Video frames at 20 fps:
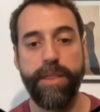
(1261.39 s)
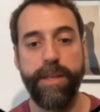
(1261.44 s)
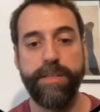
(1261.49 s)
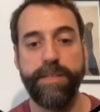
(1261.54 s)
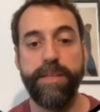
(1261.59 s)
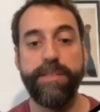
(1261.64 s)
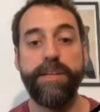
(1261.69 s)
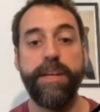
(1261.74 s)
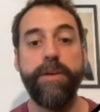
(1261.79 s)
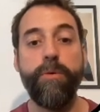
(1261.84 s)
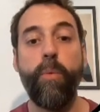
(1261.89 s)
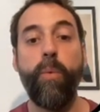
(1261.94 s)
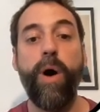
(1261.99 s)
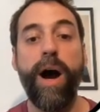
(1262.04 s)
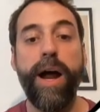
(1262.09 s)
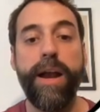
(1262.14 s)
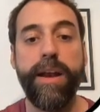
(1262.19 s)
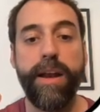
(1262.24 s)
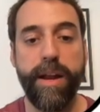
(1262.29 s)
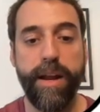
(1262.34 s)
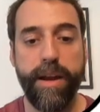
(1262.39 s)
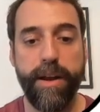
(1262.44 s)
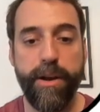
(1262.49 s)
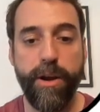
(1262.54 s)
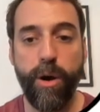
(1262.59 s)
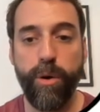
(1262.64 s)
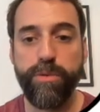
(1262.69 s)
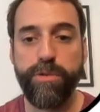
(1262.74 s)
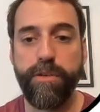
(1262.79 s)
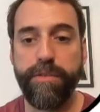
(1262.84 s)
essentially one
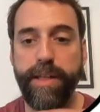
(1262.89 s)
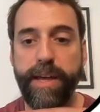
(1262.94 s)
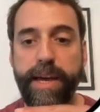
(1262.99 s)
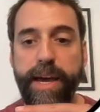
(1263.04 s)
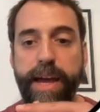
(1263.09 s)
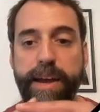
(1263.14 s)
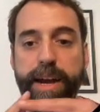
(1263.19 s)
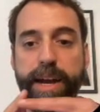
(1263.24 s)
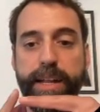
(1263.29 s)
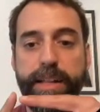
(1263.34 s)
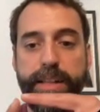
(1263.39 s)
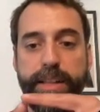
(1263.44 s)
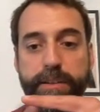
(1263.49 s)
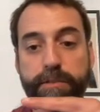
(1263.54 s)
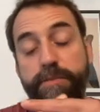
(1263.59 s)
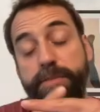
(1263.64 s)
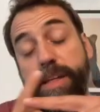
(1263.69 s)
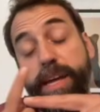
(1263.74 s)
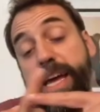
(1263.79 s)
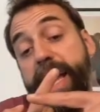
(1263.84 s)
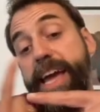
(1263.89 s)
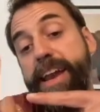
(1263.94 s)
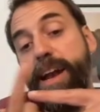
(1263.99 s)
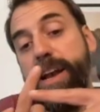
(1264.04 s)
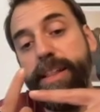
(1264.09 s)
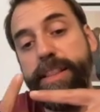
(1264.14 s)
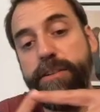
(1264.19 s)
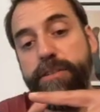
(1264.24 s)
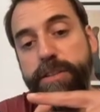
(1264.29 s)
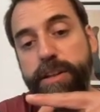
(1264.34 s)
node of the chirality or
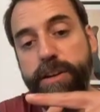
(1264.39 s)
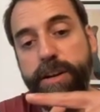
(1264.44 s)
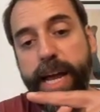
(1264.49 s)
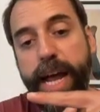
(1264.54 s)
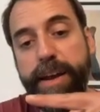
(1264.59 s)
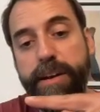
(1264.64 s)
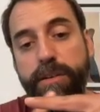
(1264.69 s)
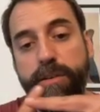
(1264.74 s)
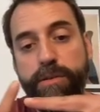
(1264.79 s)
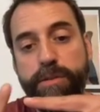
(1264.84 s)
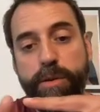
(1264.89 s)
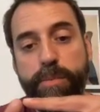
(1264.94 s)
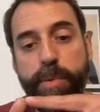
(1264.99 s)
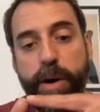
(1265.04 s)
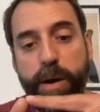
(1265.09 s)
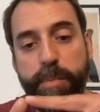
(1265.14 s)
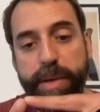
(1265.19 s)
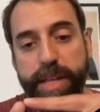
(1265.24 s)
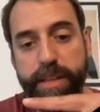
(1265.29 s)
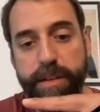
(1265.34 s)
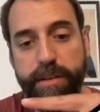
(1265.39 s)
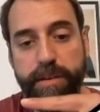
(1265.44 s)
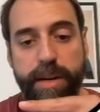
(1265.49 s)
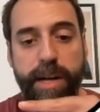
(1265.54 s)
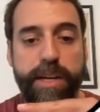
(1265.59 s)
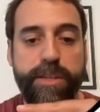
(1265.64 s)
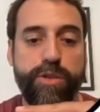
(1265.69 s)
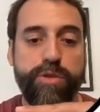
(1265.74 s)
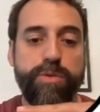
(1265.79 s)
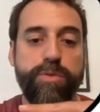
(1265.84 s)
the chiral order parameter
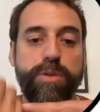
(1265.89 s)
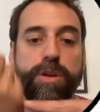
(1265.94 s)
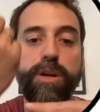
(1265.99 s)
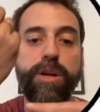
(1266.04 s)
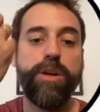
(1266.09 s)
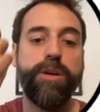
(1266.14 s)
as you